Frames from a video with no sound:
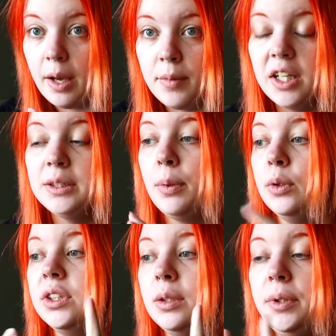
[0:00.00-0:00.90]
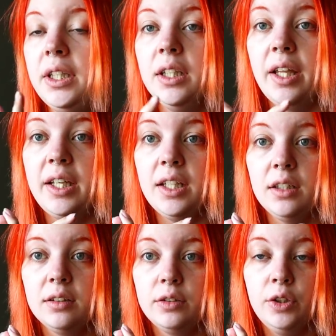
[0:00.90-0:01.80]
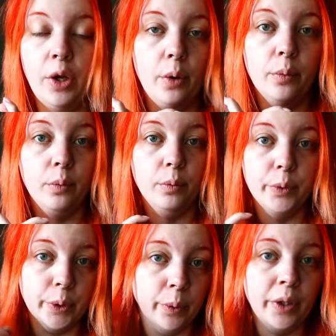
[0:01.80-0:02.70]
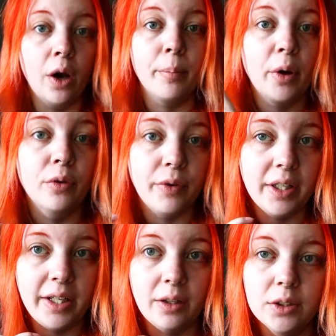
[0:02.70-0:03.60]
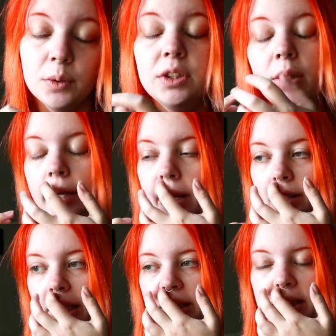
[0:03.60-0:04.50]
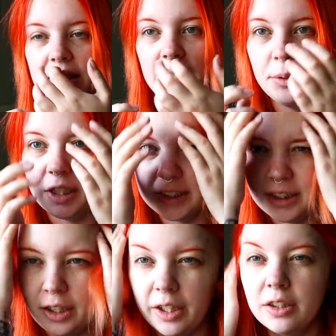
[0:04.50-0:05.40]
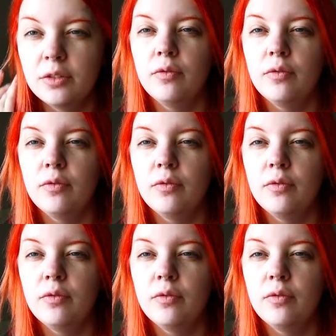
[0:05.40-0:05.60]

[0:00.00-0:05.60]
I'm not supposed to be, like, you know, gluing on my own fake nails, which nails I can see because, you know, like,